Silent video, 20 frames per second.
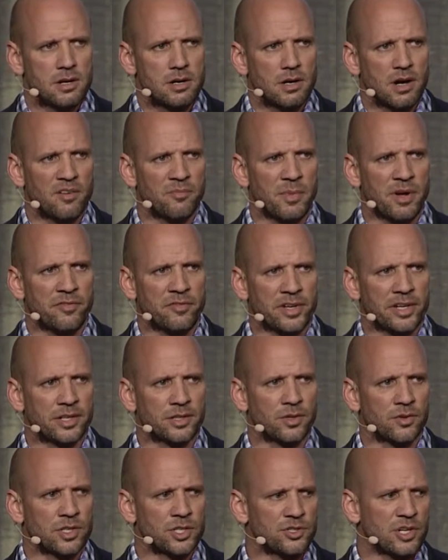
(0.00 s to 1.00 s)
of my
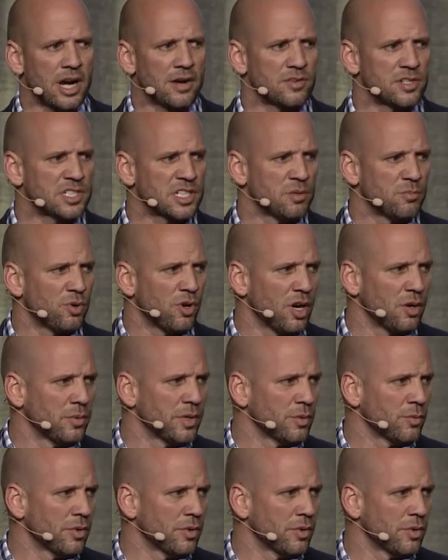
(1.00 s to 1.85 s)
vehicle, the driver's compartment,